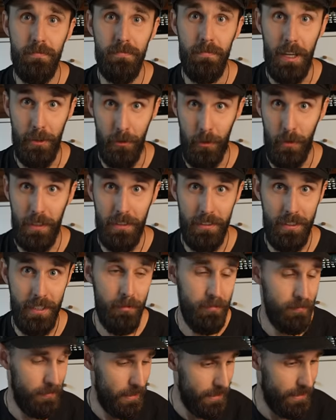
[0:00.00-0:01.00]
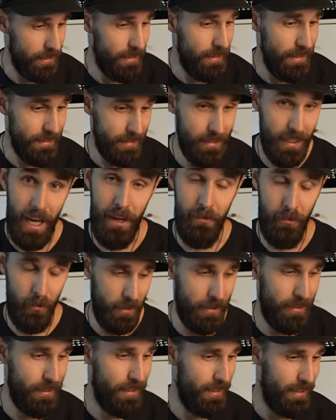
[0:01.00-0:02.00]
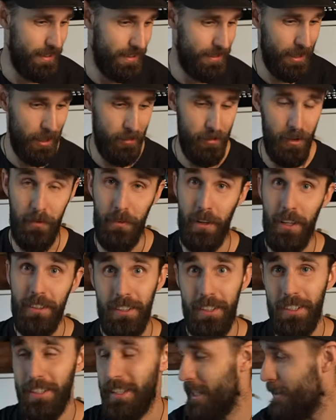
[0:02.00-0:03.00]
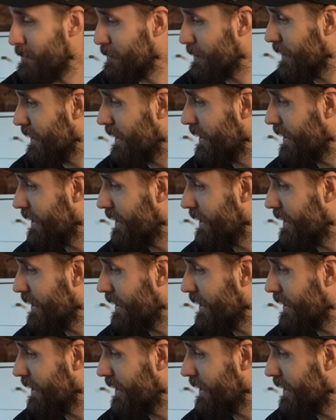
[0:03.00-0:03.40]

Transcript: As you can see, at least half of it is stuff I'm not gonna keep.